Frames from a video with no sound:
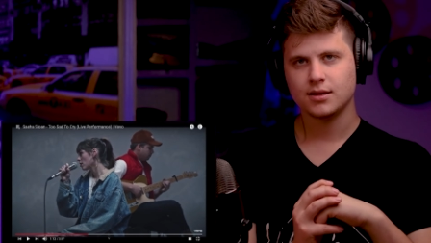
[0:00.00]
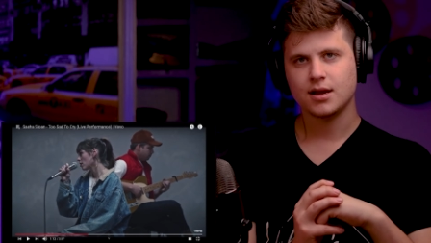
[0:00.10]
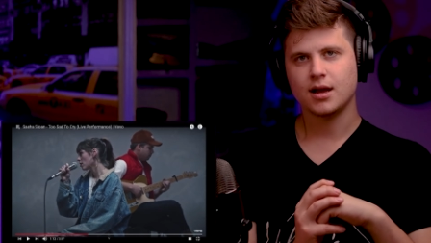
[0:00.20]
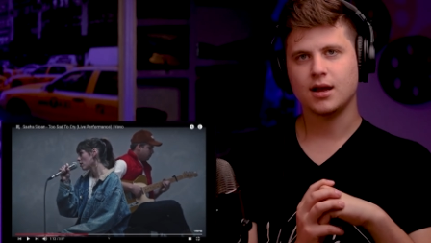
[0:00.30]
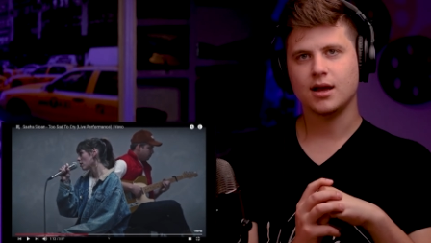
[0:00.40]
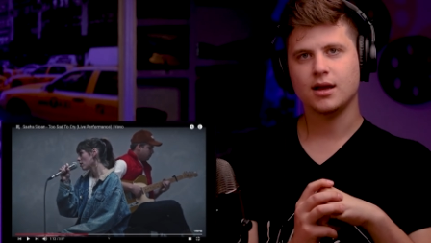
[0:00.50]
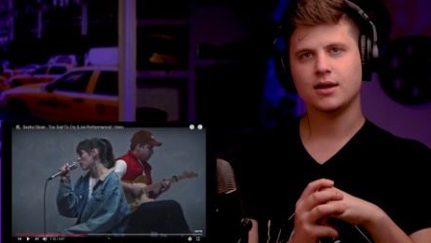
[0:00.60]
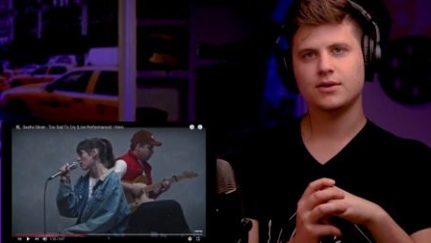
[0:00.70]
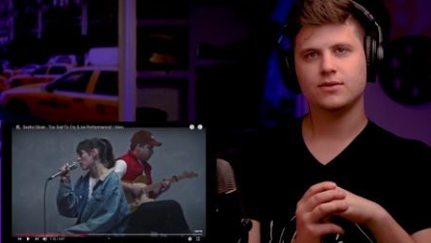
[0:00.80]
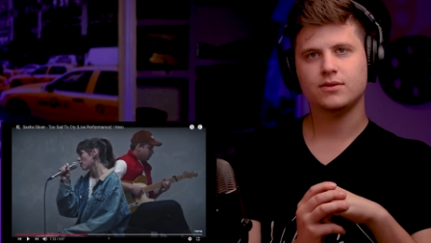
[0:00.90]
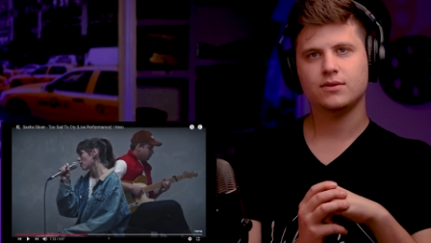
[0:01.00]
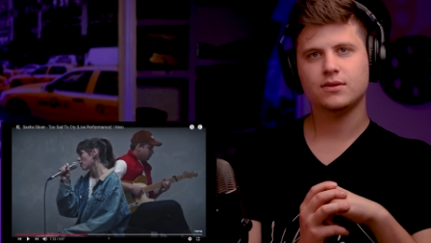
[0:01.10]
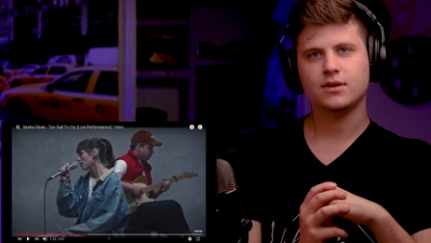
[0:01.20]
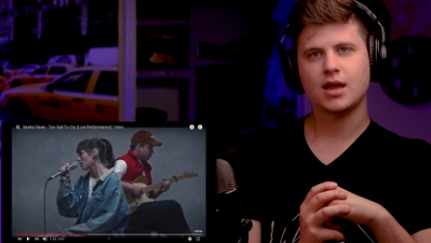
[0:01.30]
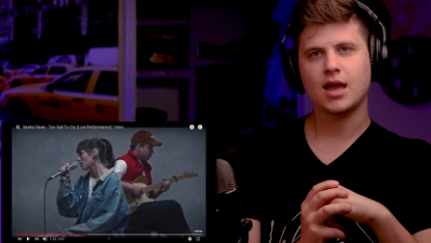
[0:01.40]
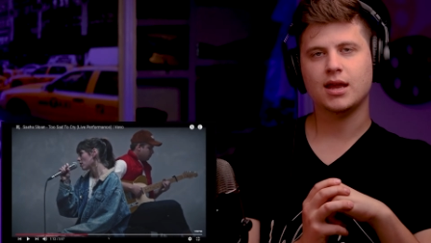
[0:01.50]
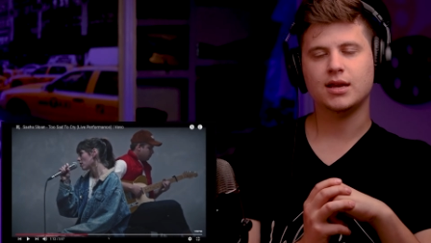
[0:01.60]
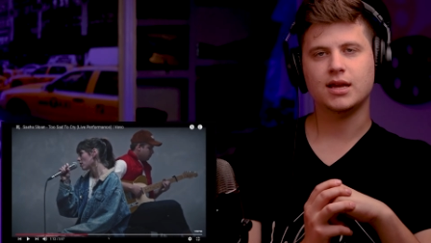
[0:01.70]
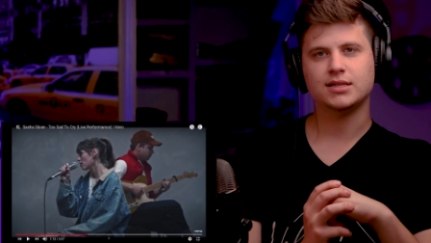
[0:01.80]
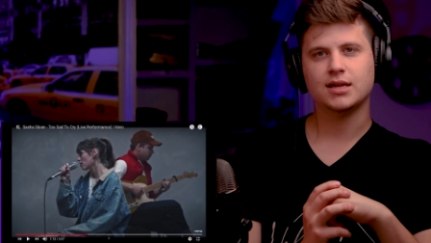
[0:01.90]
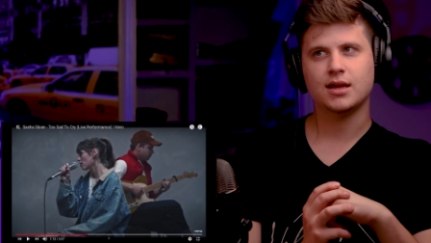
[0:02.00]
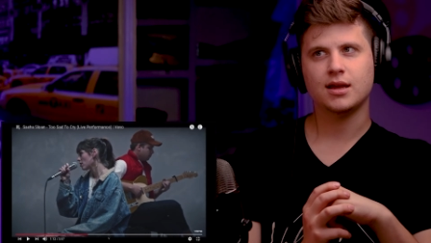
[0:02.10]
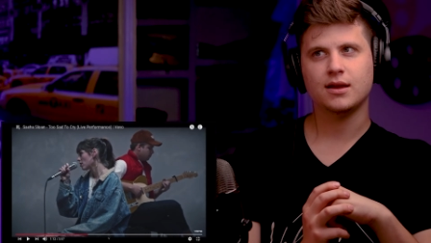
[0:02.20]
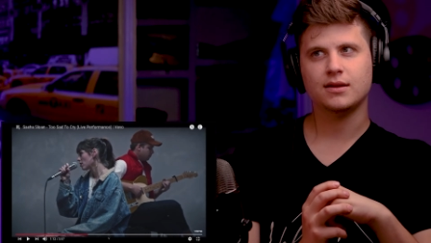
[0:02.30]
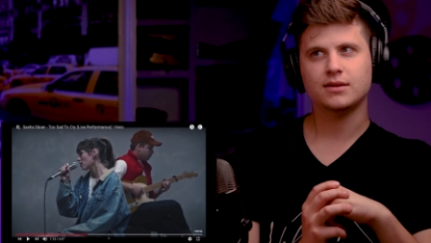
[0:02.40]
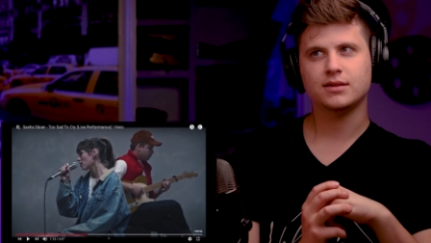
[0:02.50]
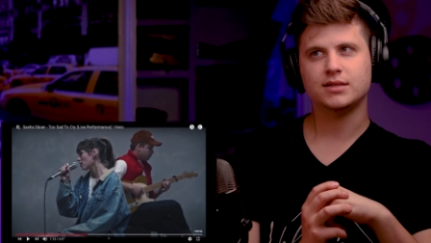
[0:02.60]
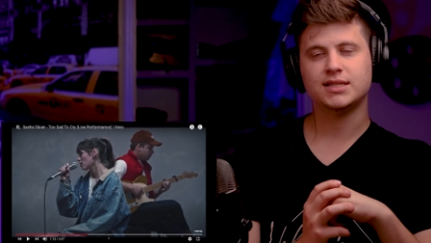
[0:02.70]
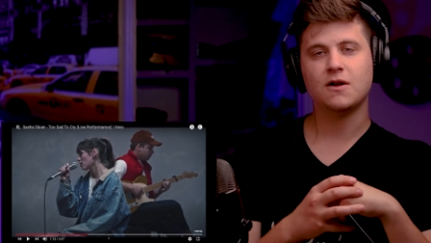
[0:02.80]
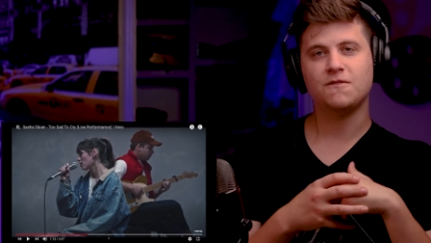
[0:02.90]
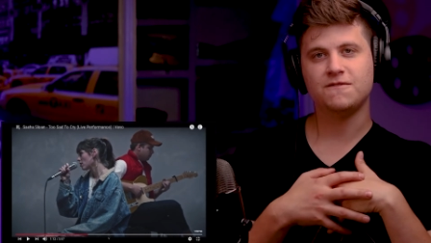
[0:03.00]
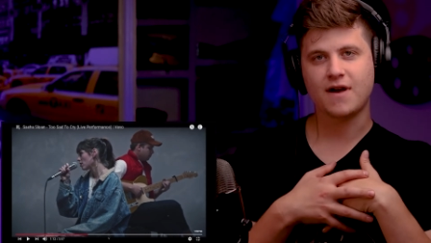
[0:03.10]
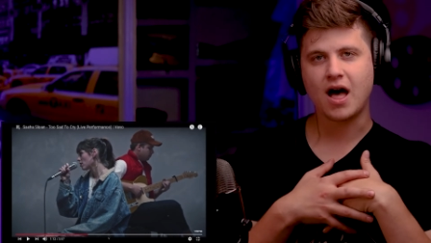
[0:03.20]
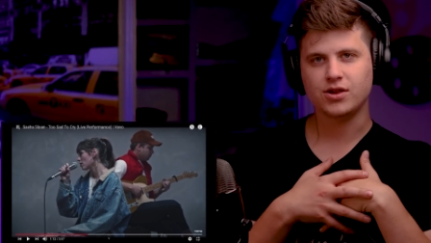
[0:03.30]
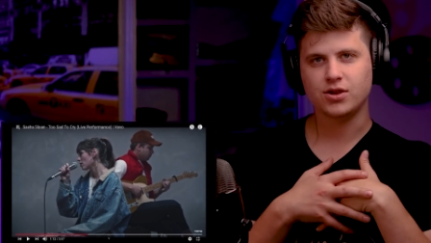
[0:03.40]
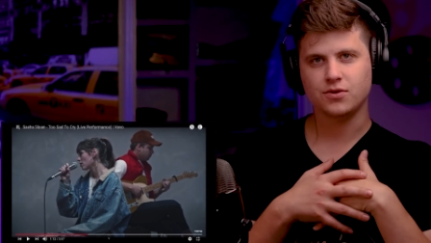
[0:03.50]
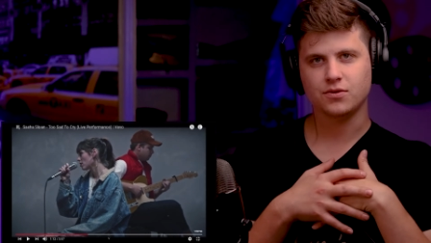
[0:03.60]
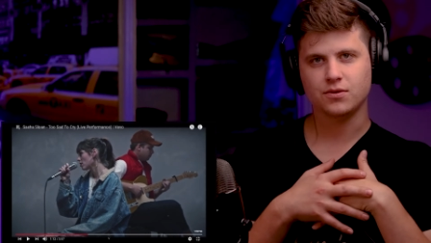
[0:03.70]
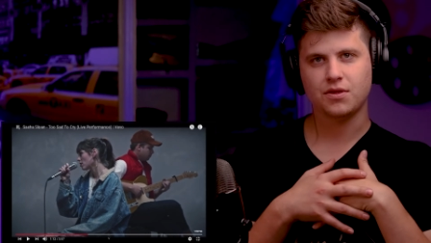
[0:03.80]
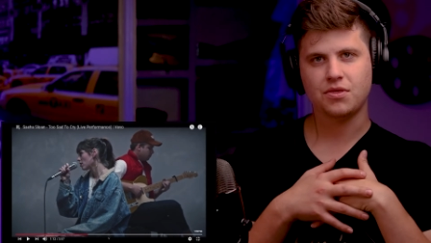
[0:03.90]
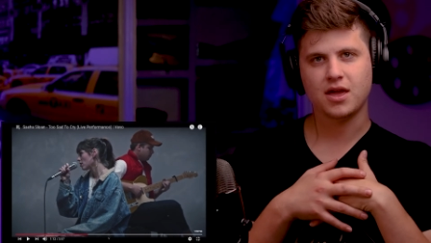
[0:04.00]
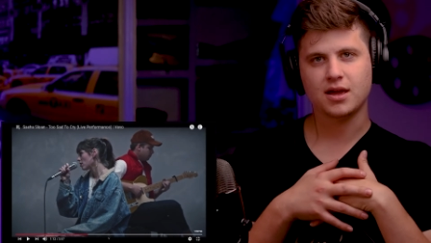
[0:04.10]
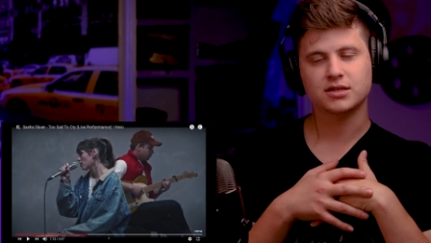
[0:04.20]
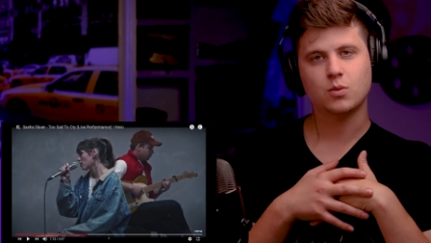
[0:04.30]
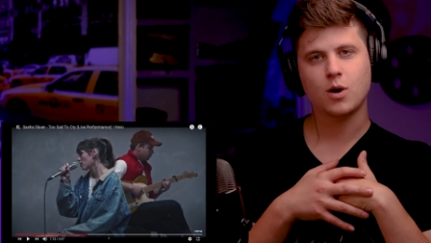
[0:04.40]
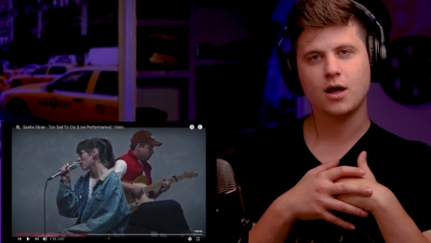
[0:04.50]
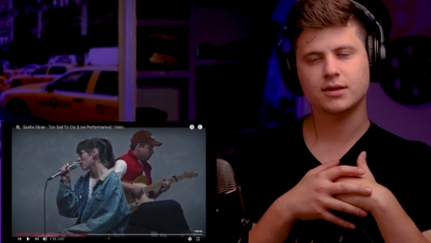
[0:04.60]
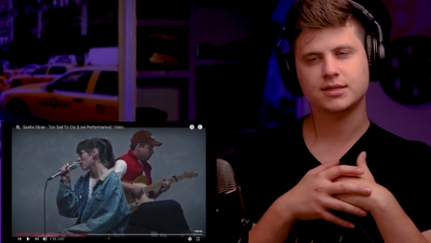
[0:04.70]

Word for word: Uh, and it's a self-value thing as well.